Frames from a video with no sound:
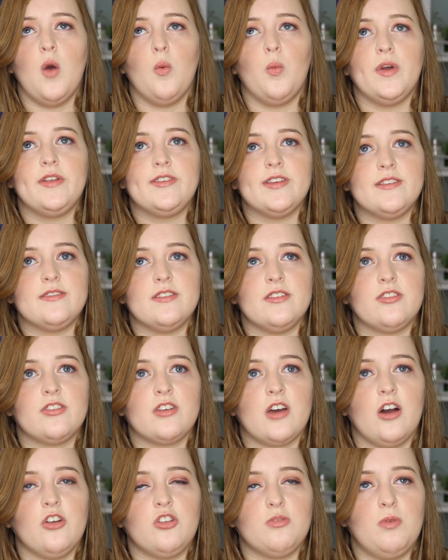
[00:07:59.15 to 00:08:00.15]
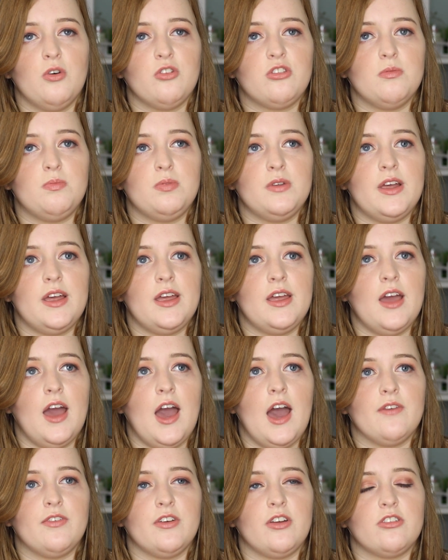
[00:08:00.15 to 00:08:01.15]
We did discuss possibly
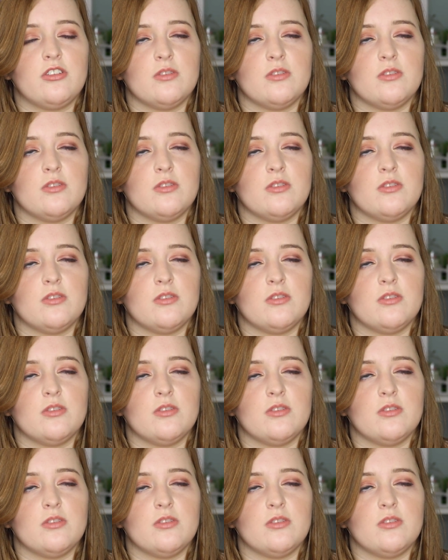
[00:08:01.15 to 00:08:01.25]
having